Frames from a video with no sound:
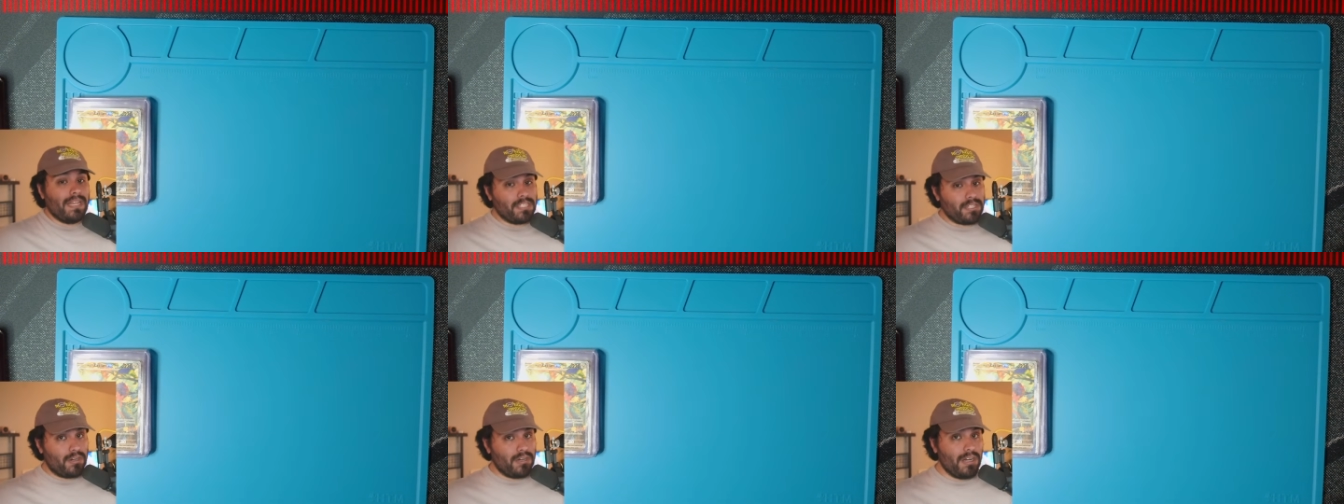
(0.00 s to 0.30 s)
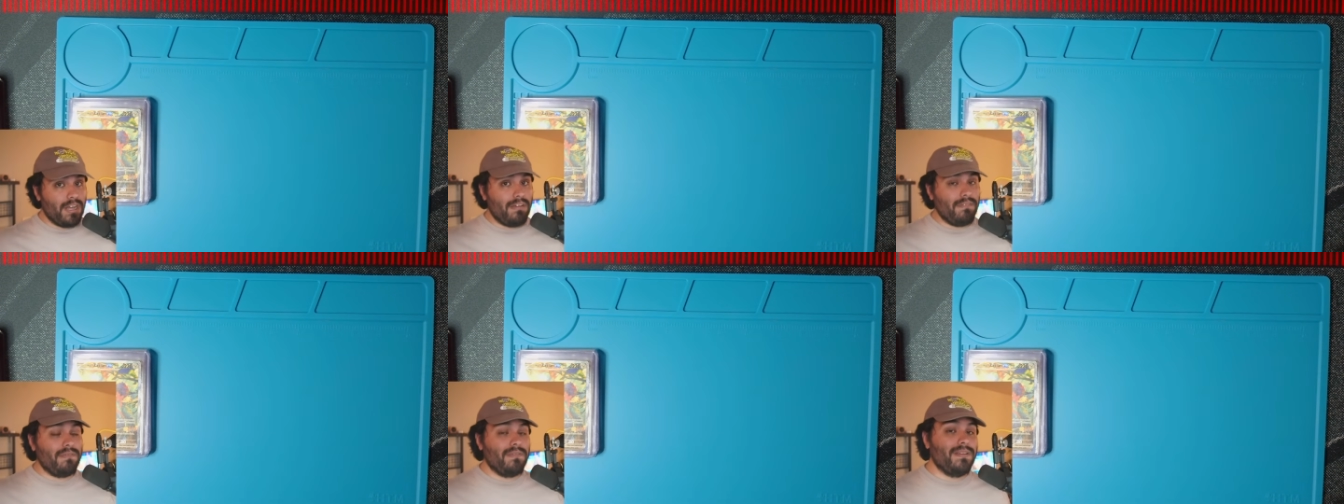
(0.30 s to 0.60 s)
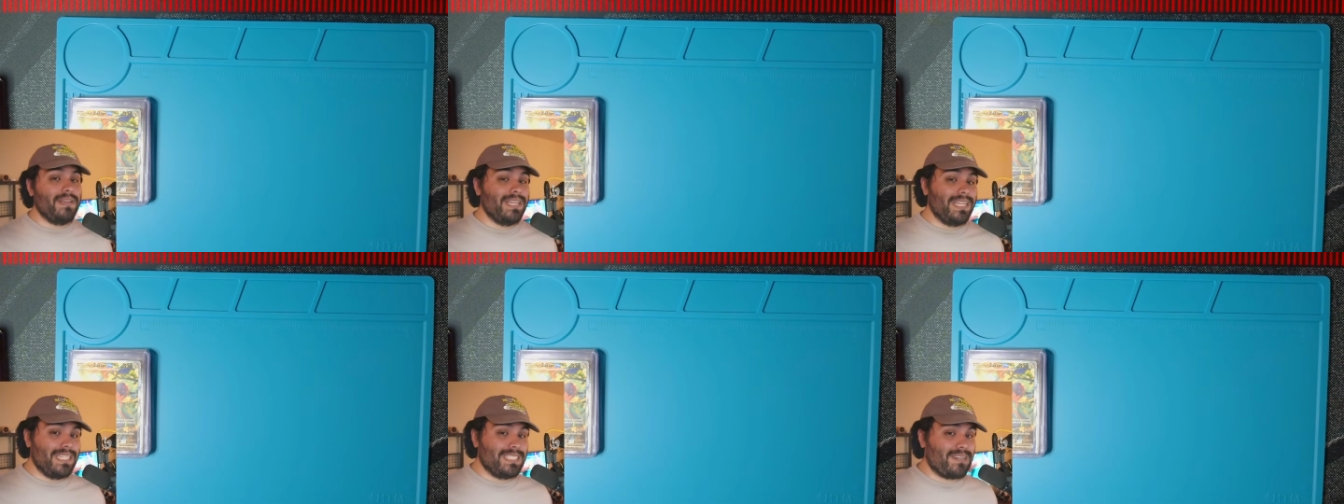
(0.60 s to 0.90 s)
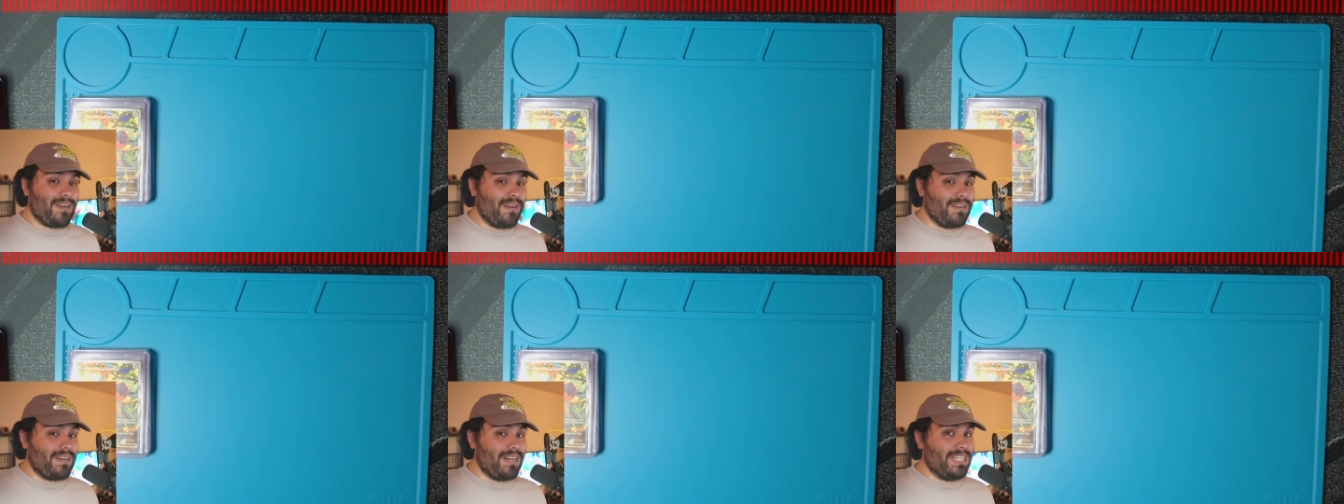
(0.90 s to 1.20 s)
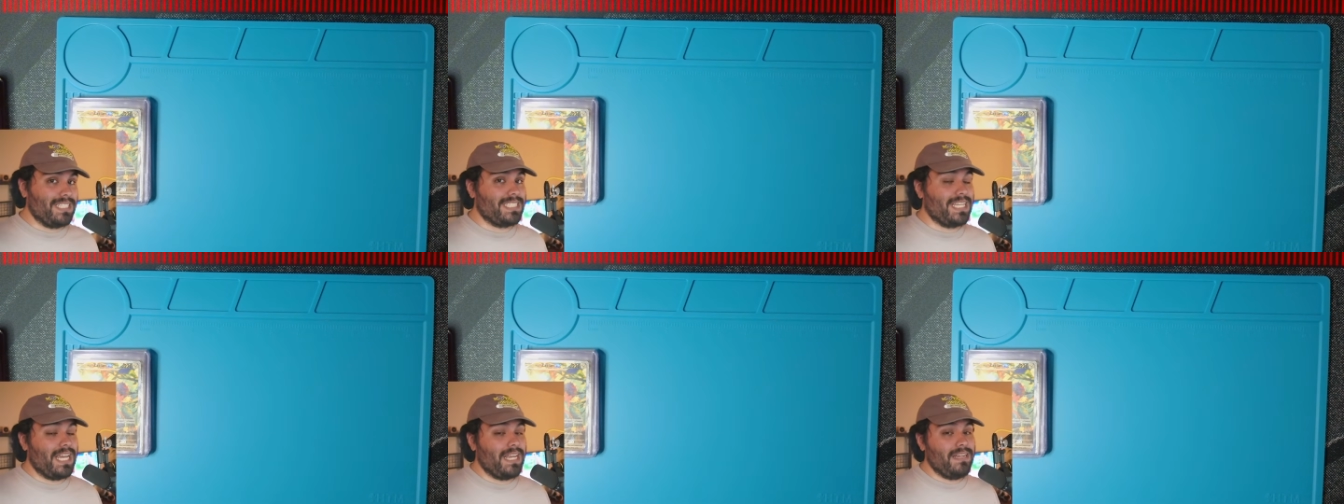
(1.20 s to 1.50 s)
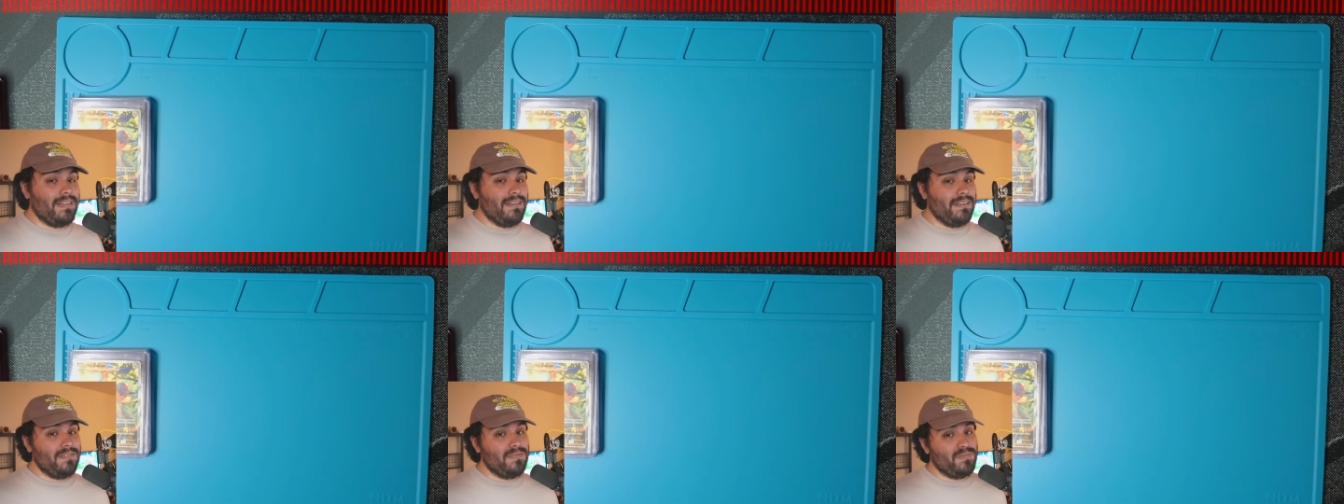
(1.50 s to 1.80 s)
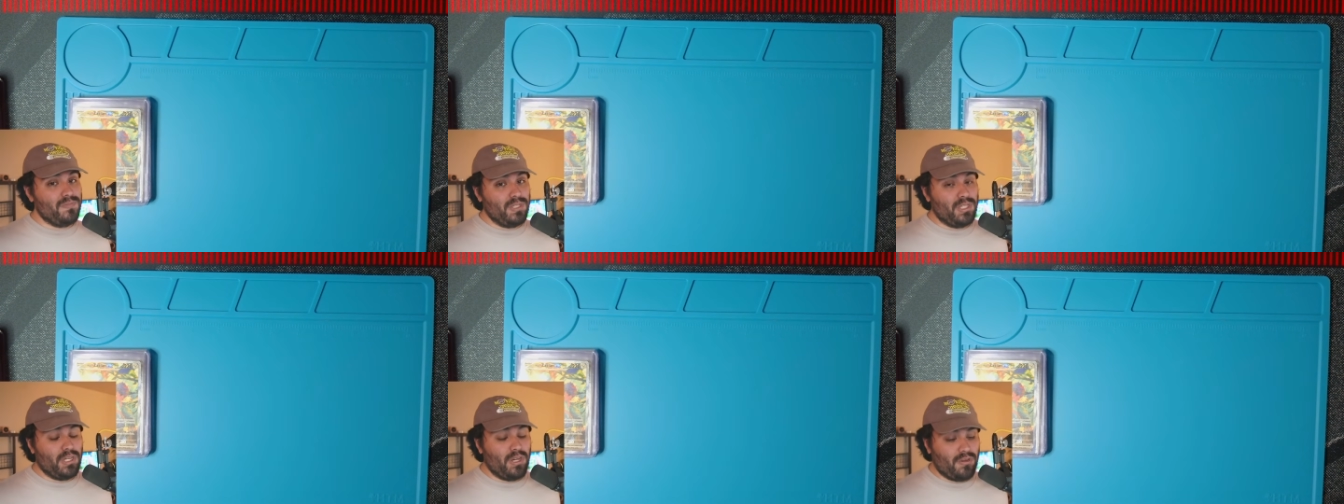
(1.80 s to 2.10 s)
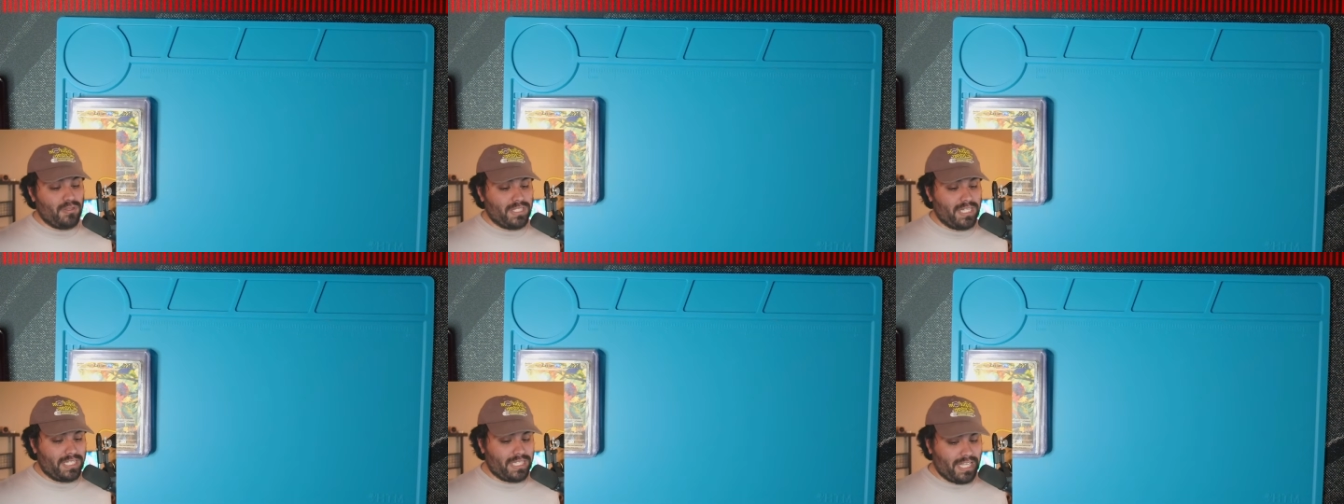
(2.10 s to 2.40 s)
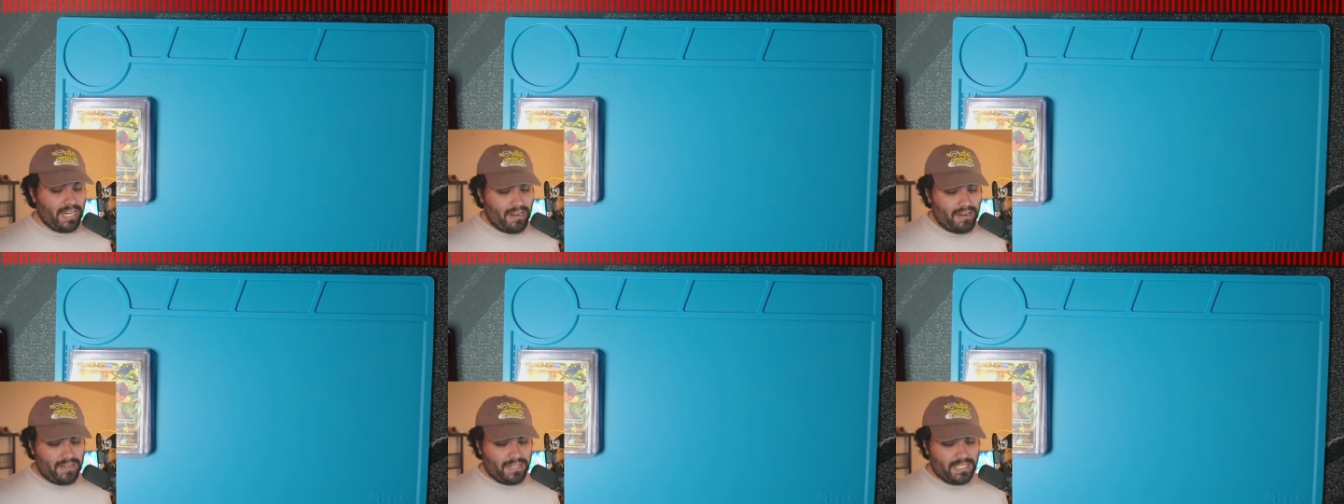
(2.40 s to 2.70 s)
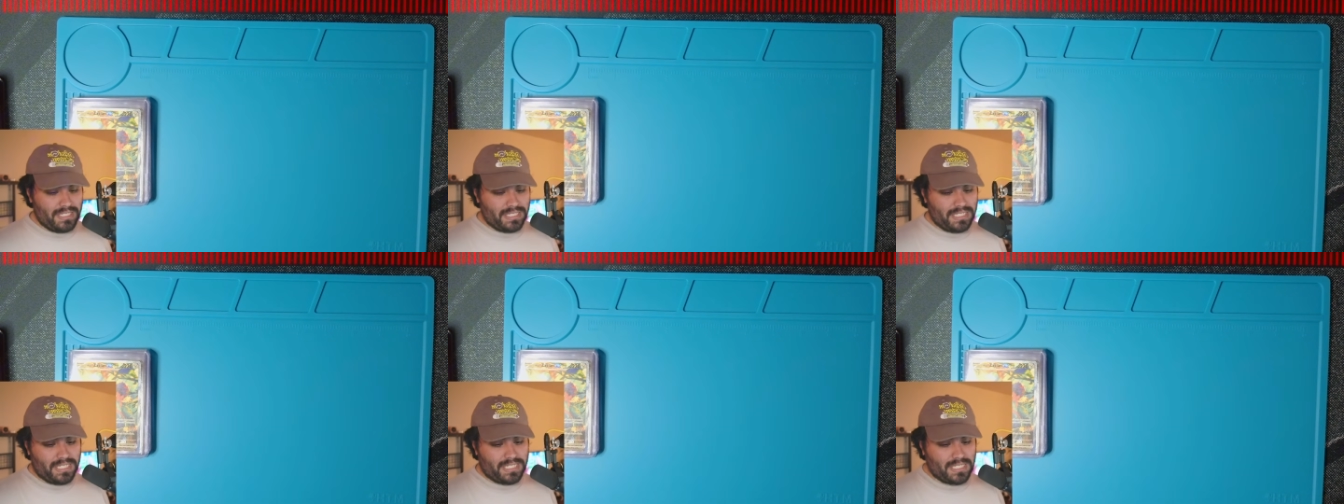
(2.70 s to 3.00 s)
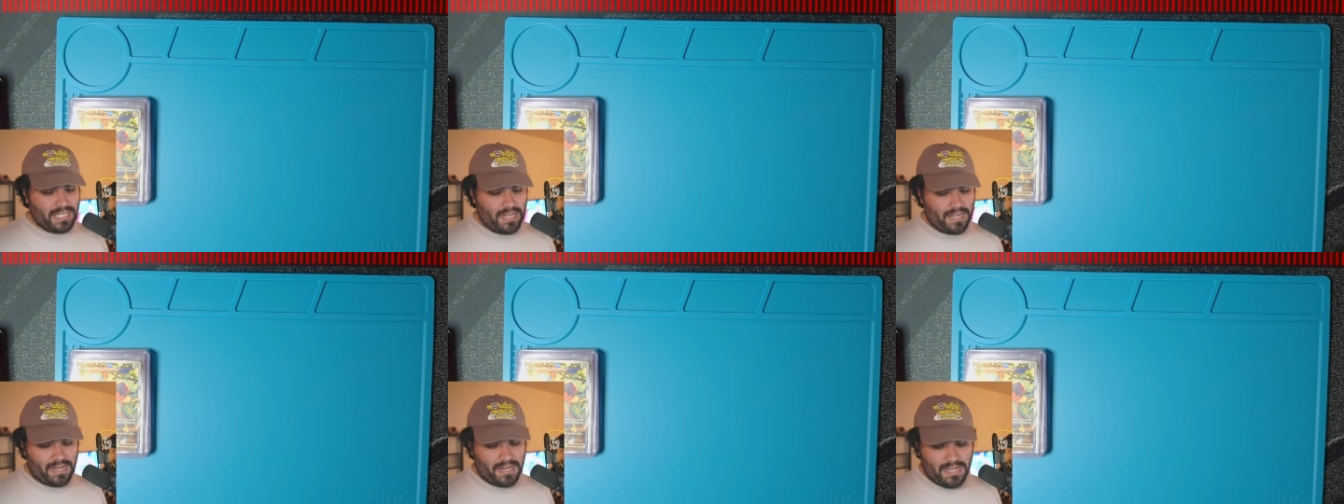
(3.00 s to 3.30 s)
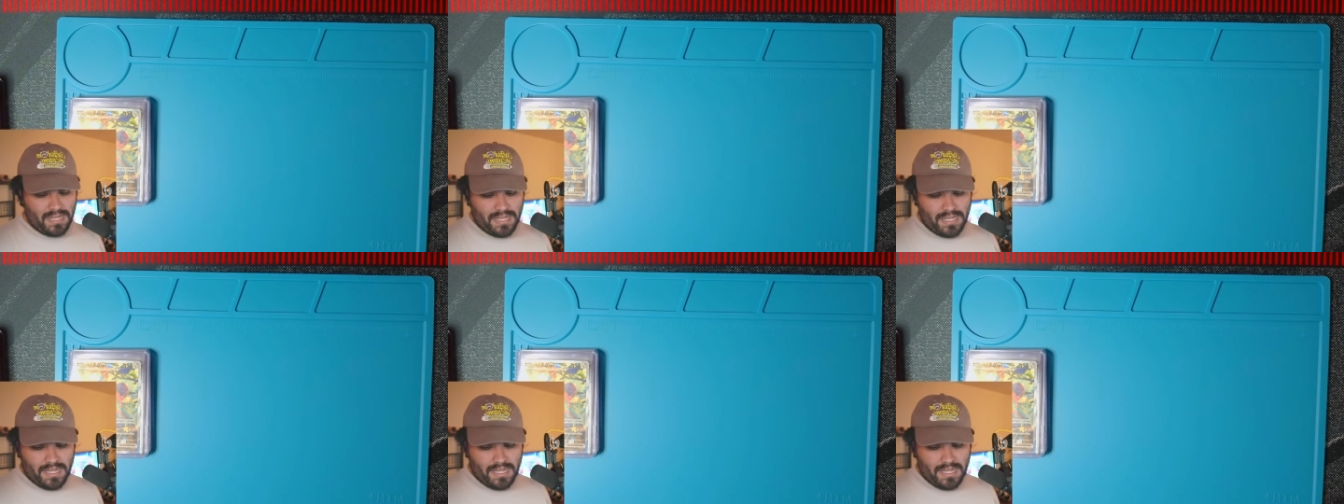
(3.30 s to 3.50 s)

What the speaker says: Fair enough, his card got a 10. You can go check that out on his TikTok.